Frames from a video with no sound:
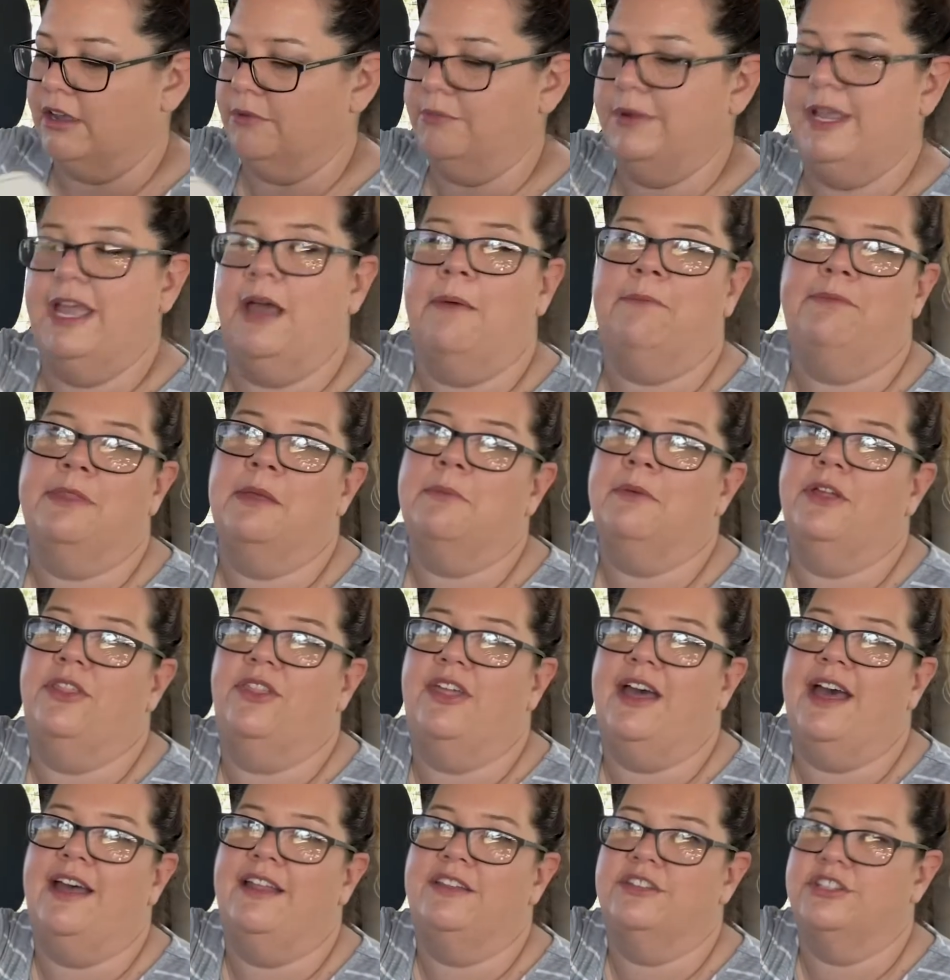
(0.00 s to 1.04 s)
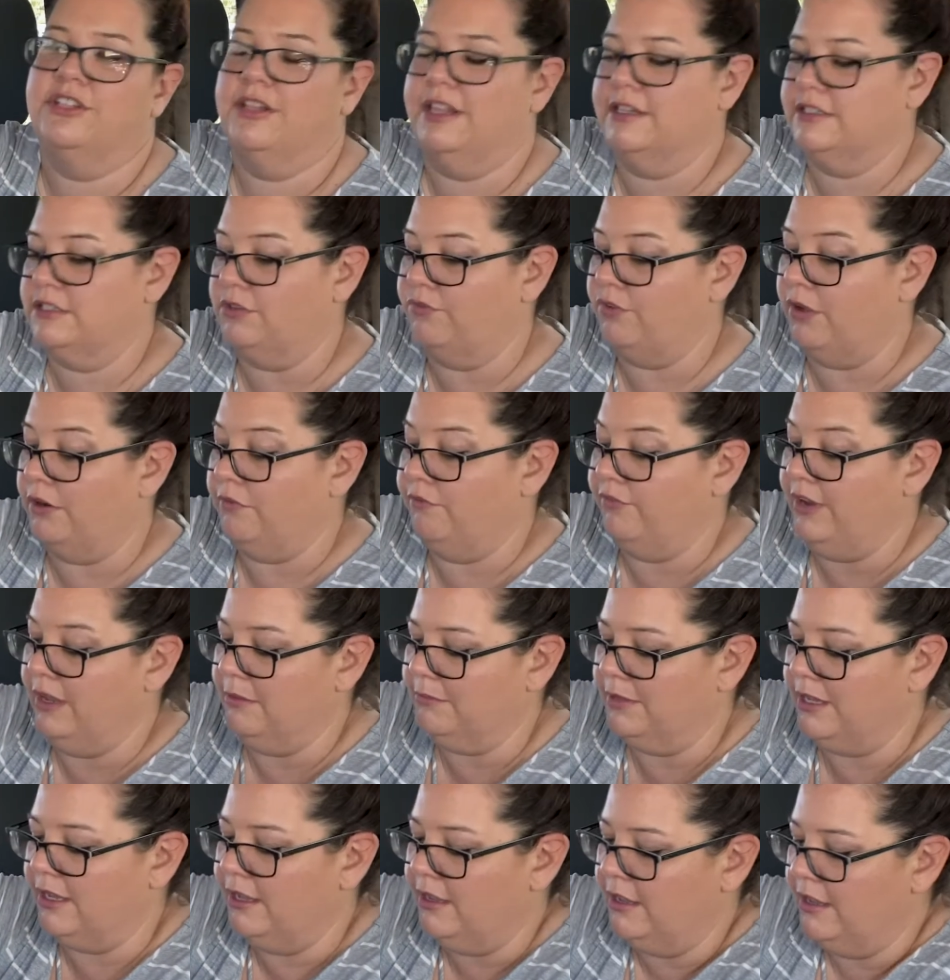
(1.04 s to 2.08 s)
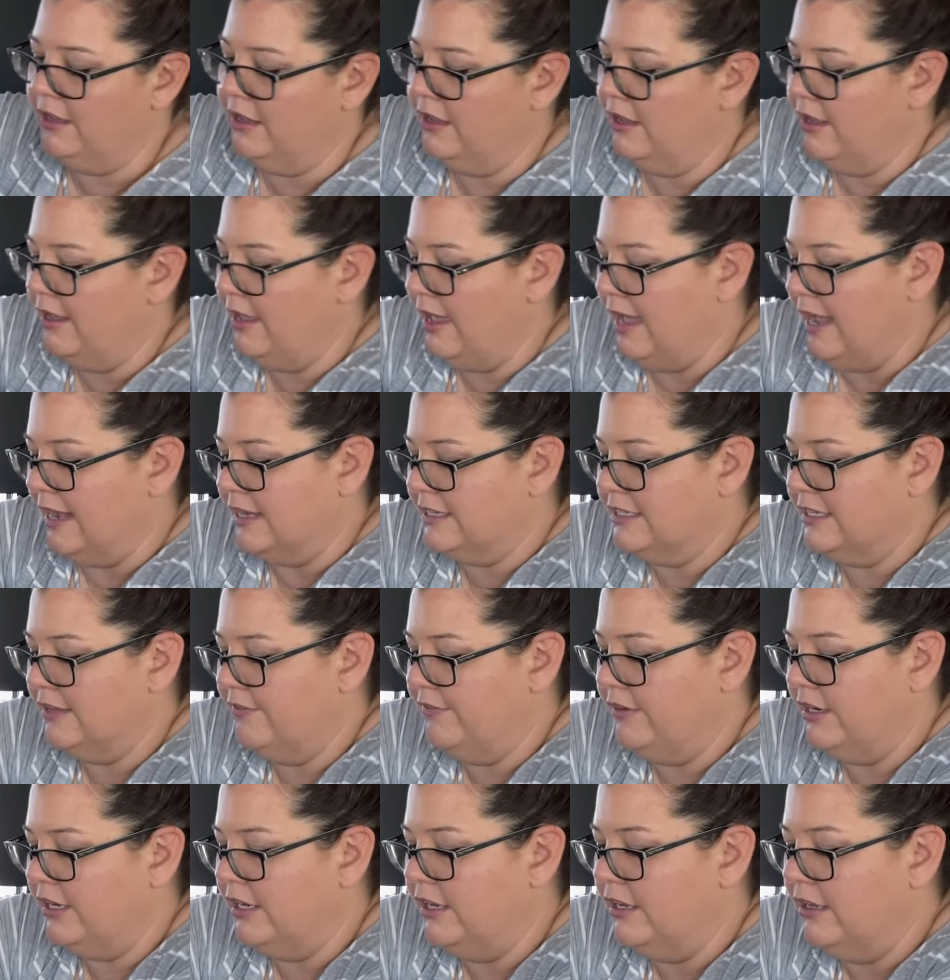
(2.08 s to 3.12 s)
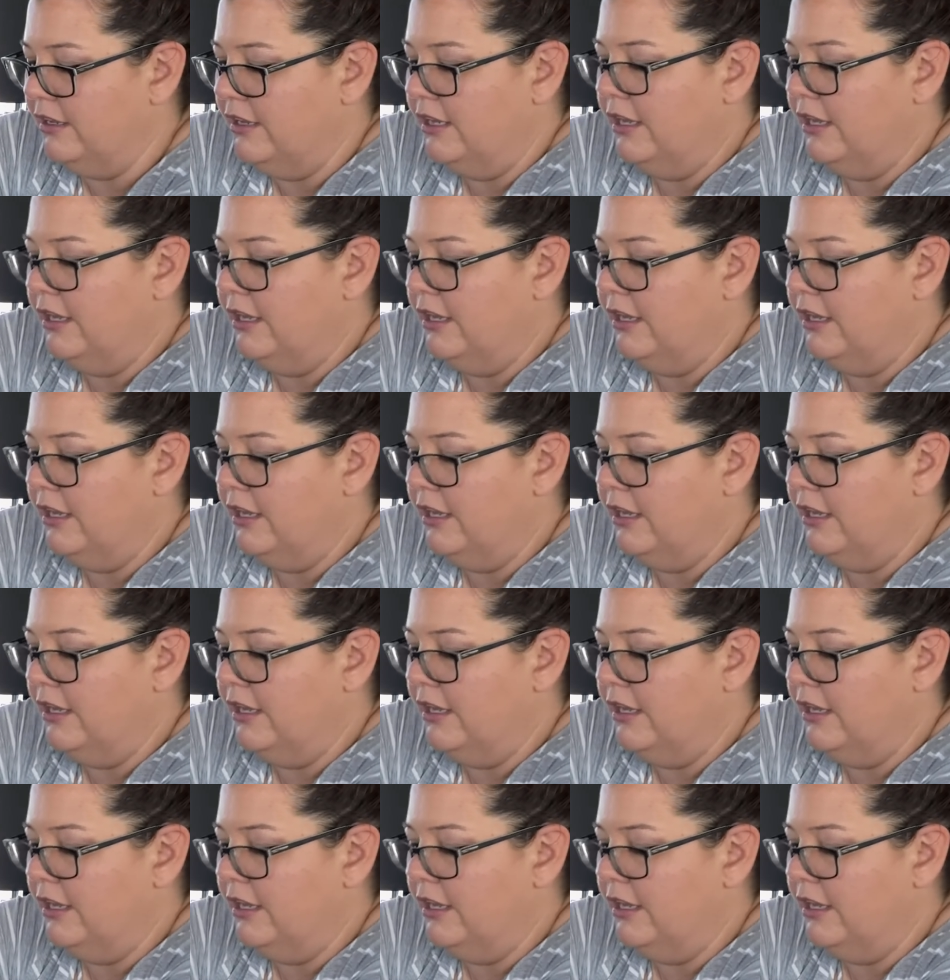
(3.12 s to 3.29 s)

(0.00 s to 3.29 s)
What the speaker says: And we help them with that. So that's a fun family activity.